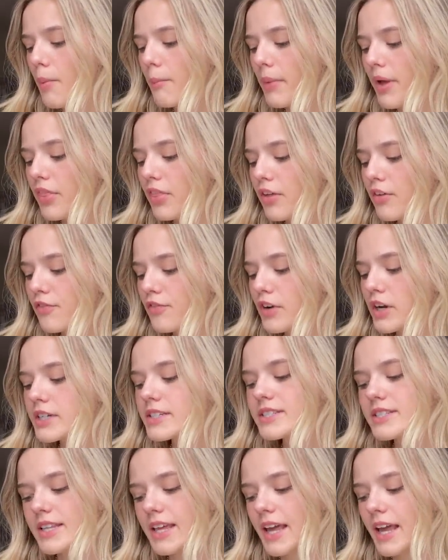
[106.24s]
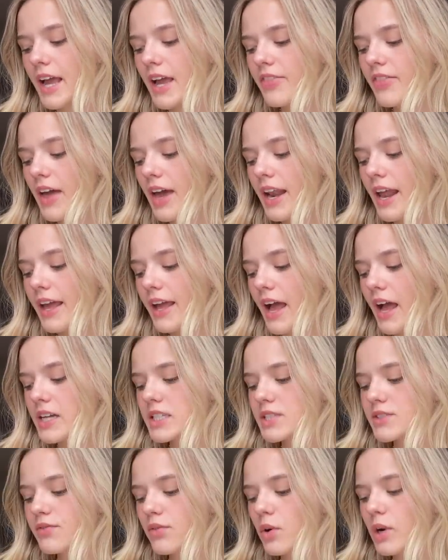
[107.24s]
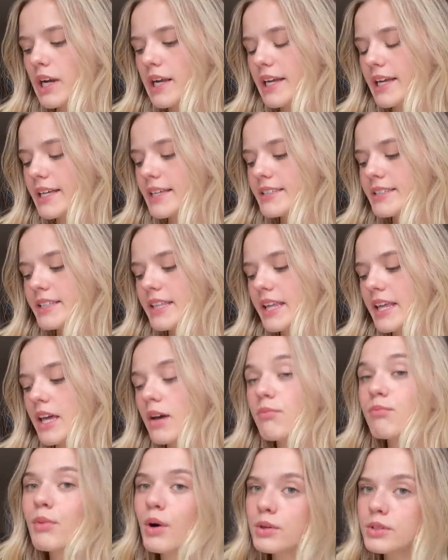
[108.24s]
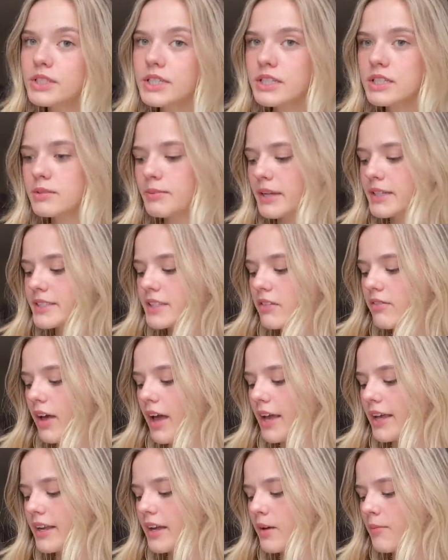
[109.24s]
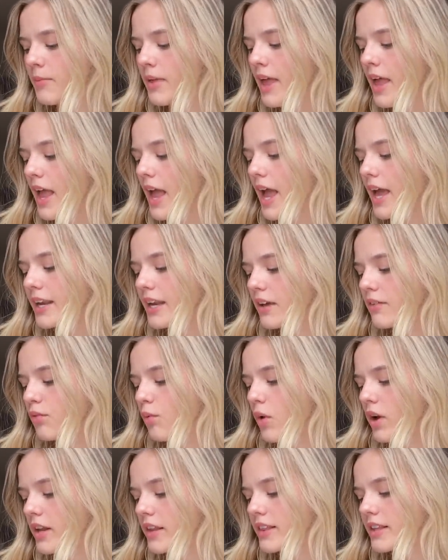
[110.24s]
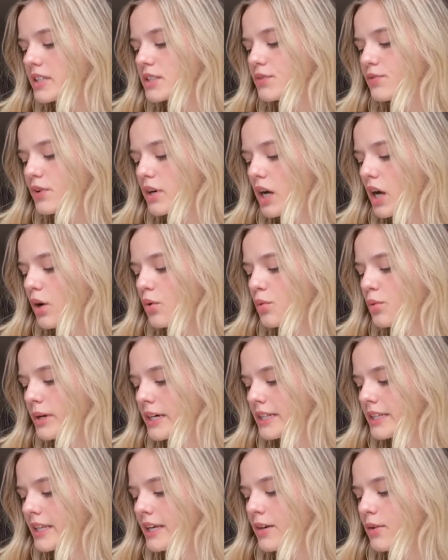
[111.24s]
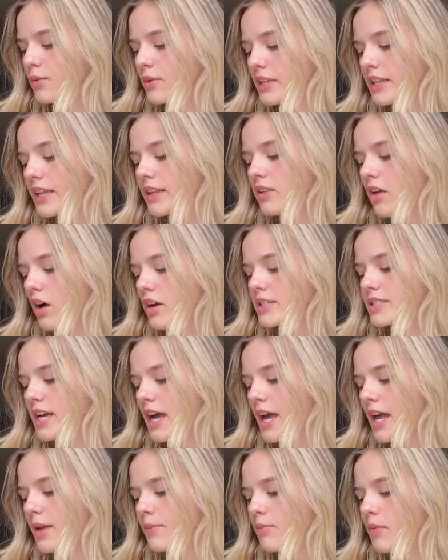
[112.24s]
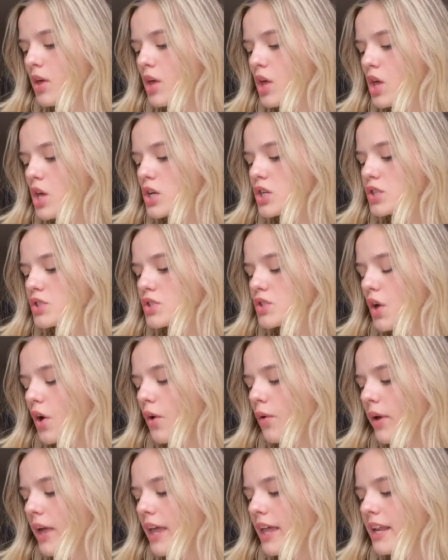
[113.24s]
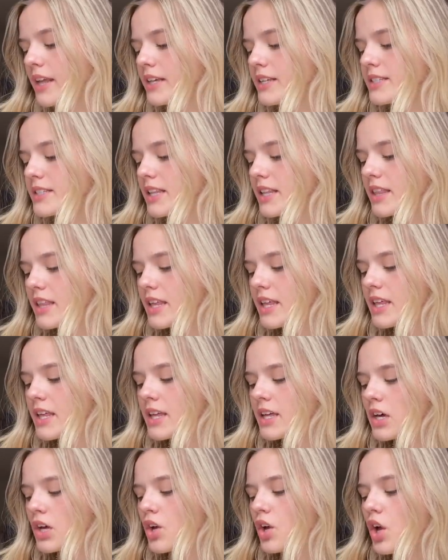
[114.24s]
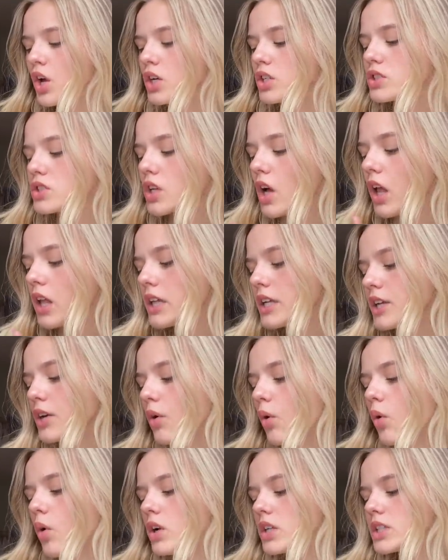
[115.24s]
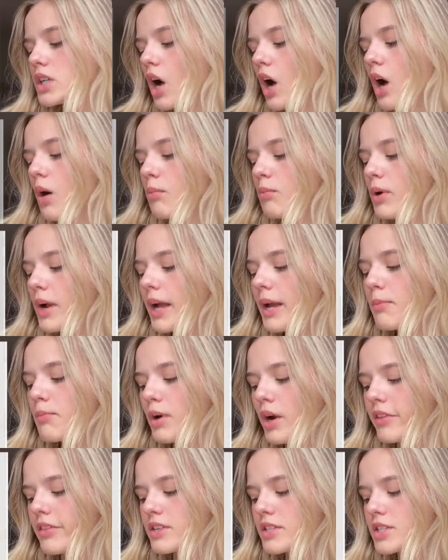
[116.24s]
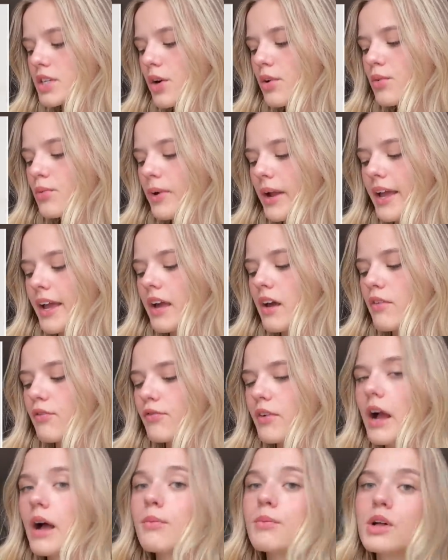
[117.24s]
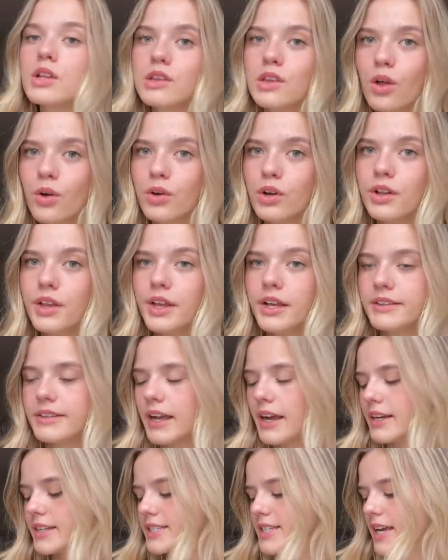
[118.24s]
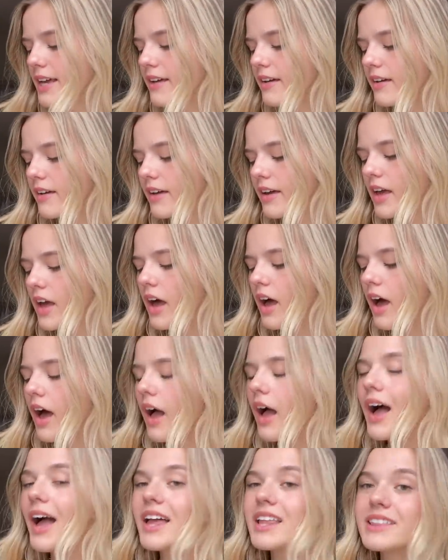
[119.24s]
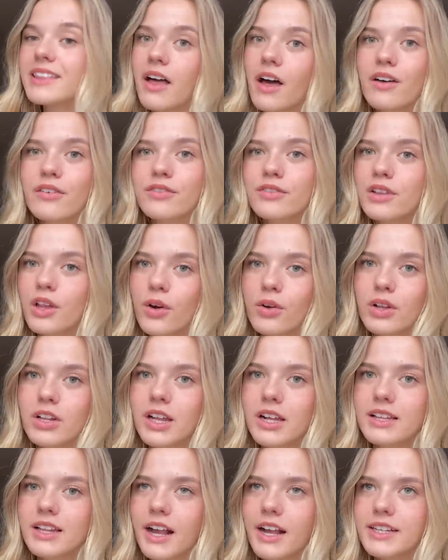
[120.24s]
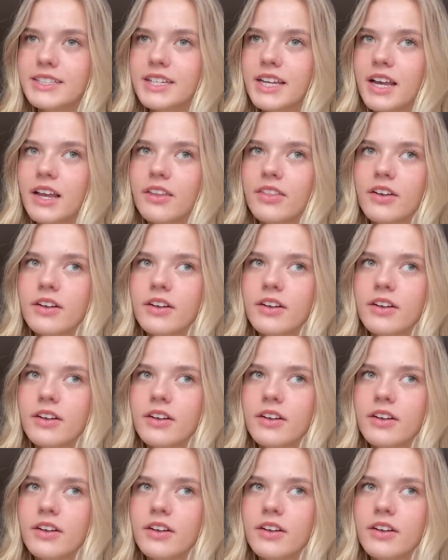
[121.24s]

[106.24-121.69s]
But the first thing that I asked for is the most expensive item, and I've wanted this for a really, really long time. So it is the solid gold ombre birthstone ring from Local Eclectic. I love Local Eclectic.